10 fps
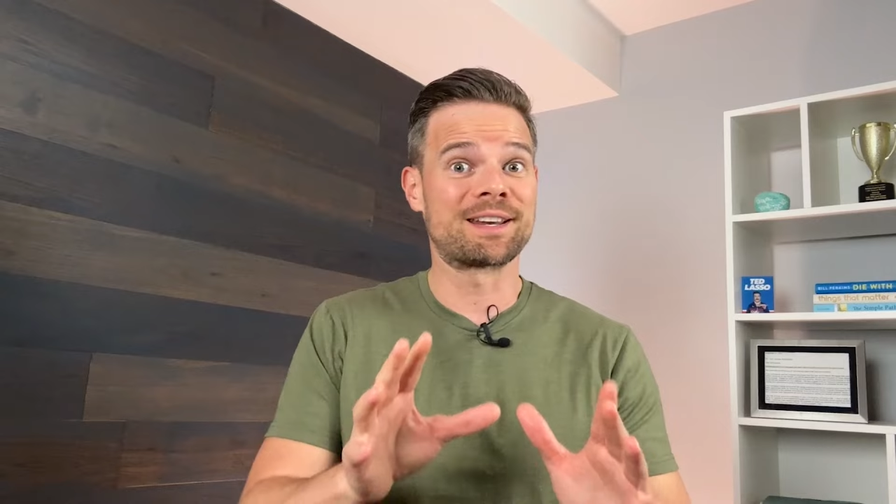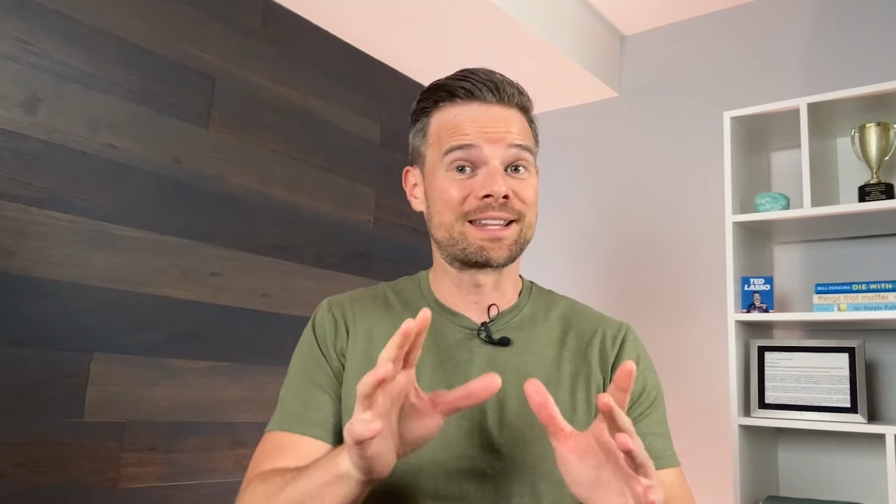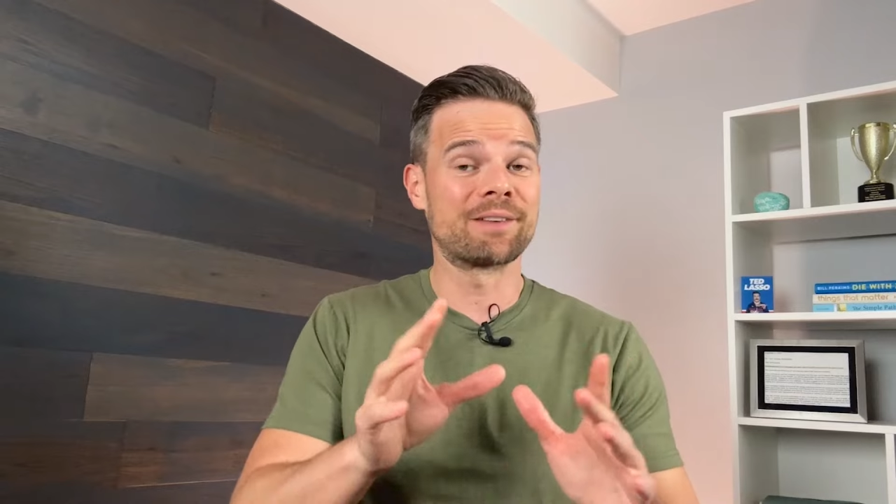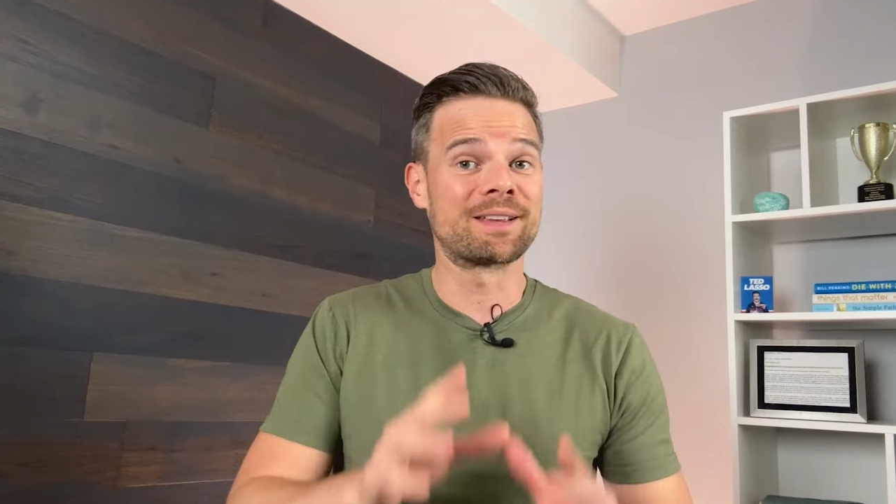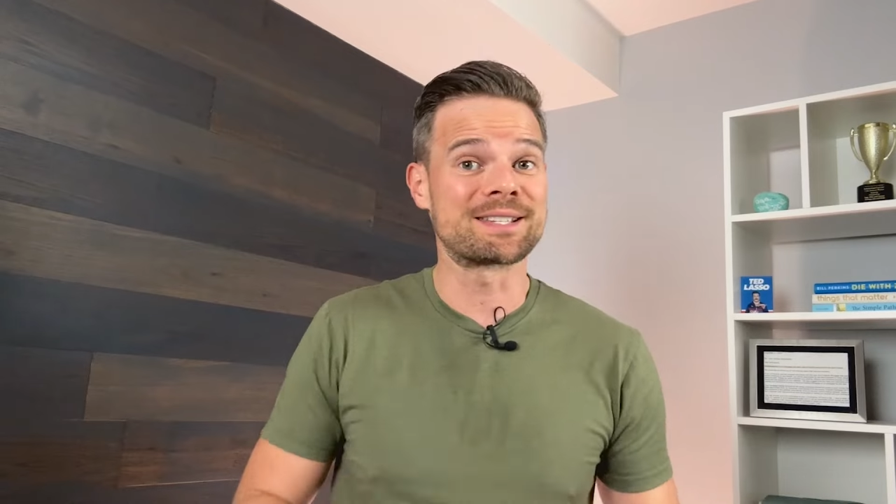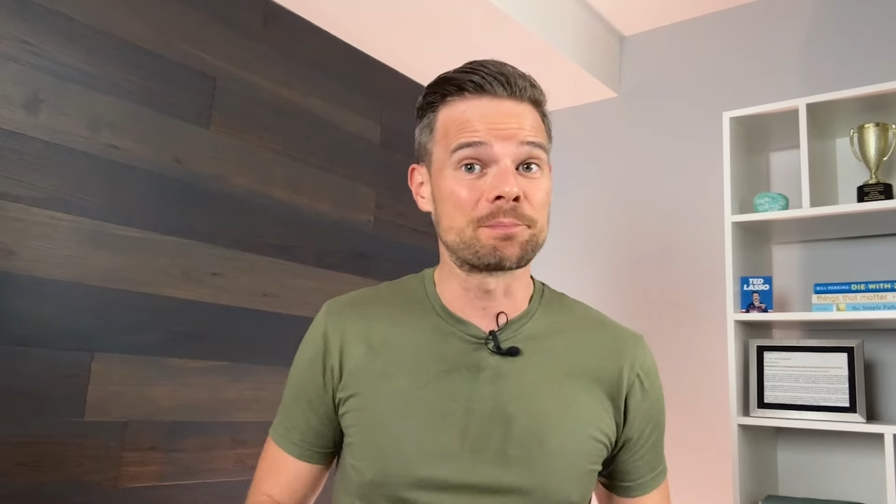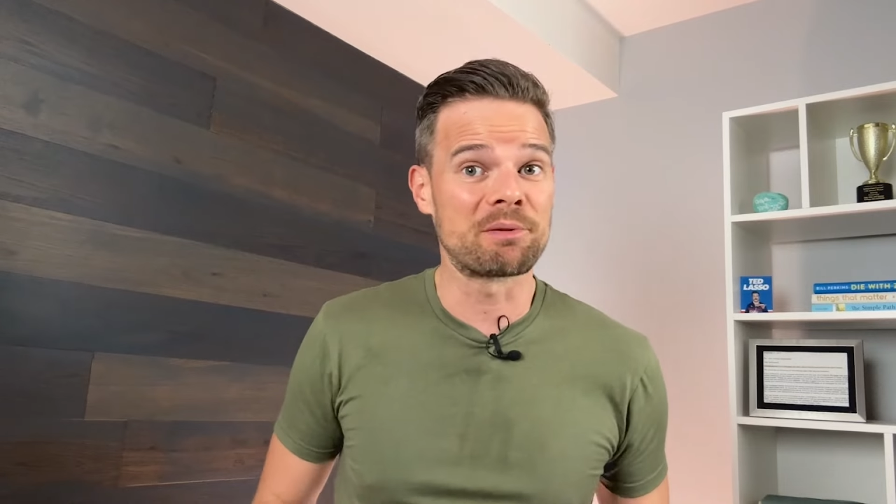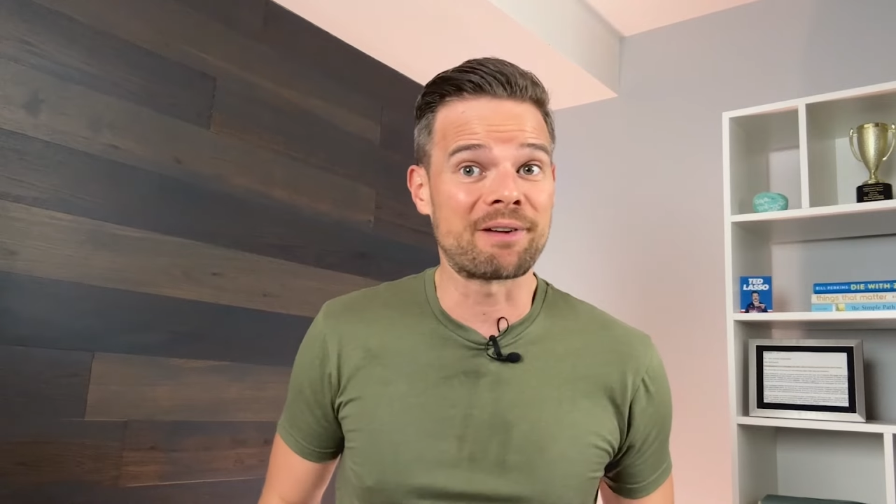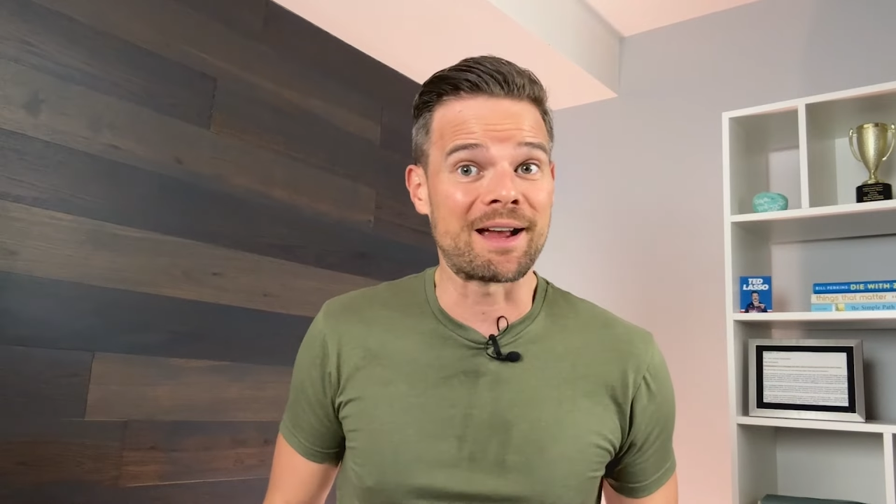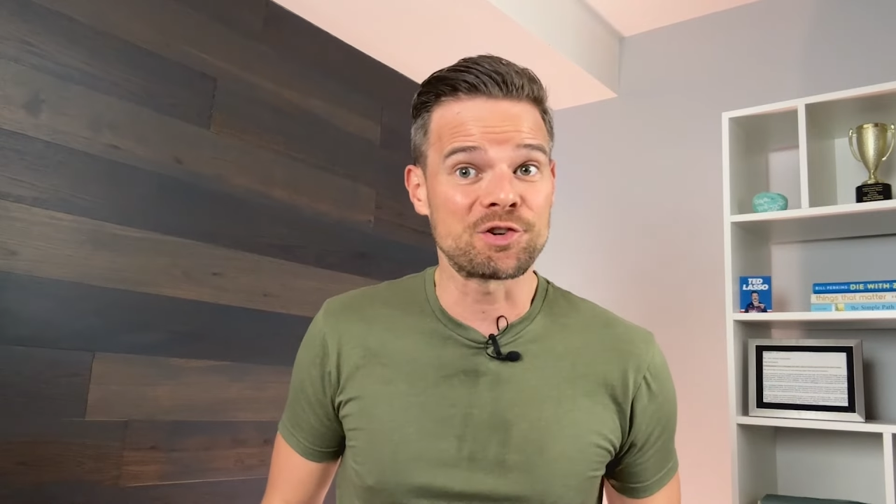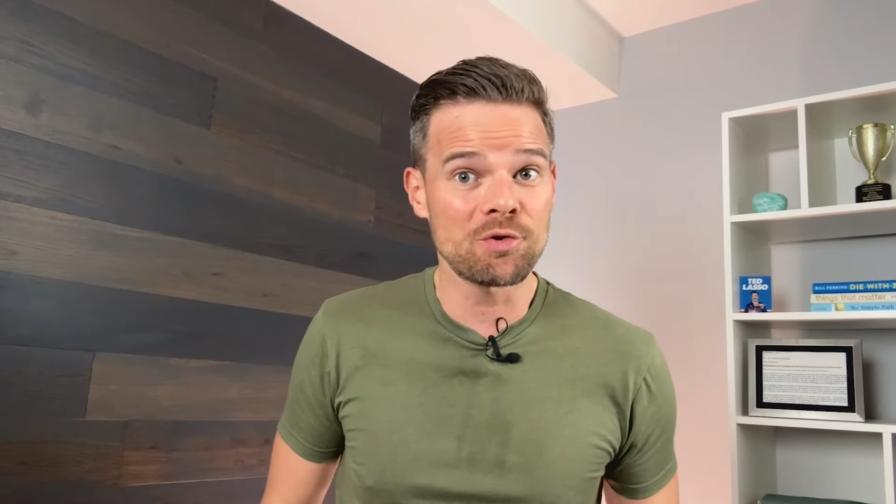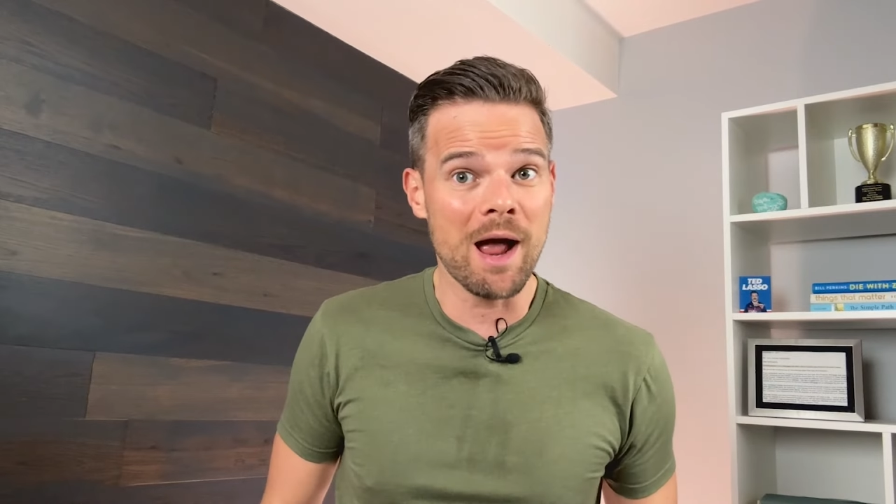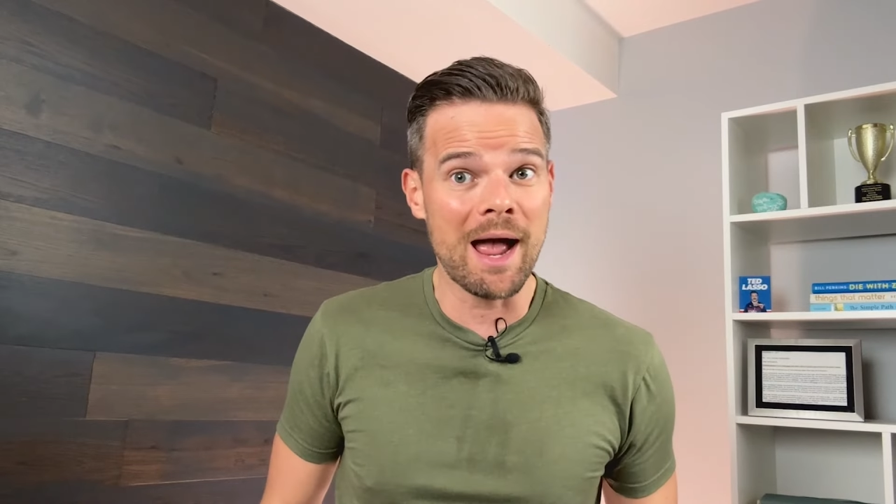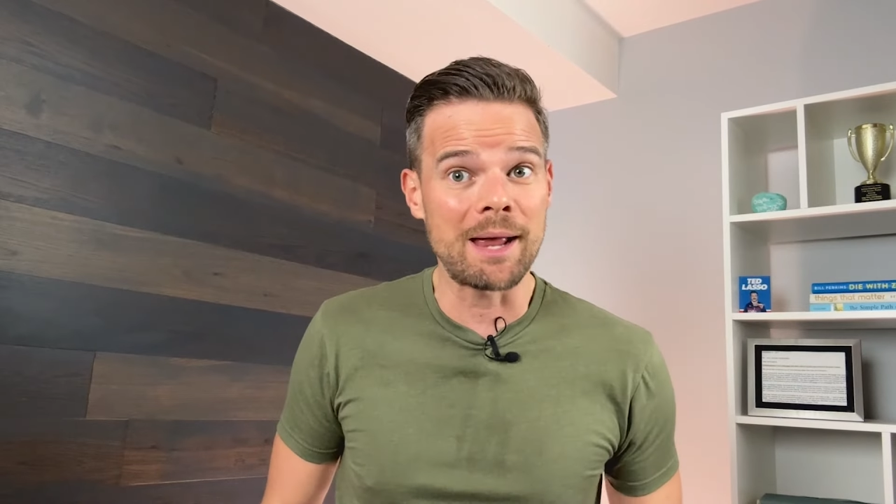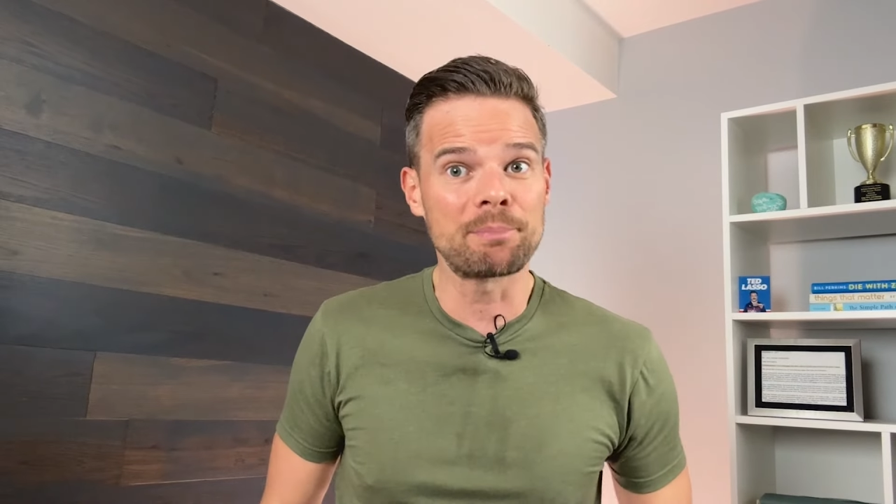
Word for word: in giving Simplifi a try,